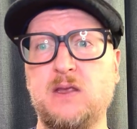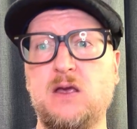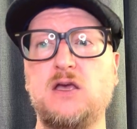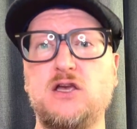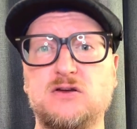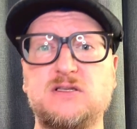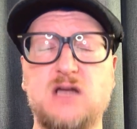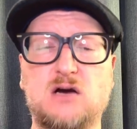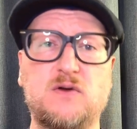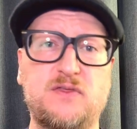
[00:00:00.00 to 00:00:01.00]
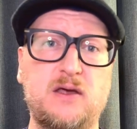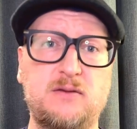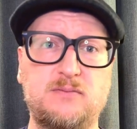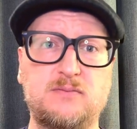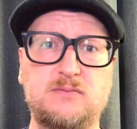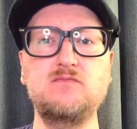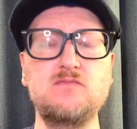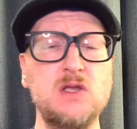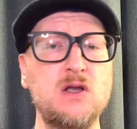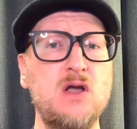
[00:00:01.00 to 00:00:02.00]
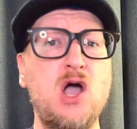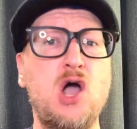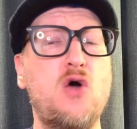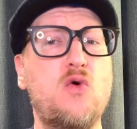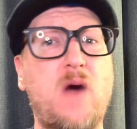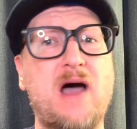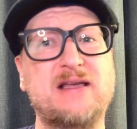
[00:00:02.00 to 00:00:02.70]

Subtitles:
you're stuck with it. While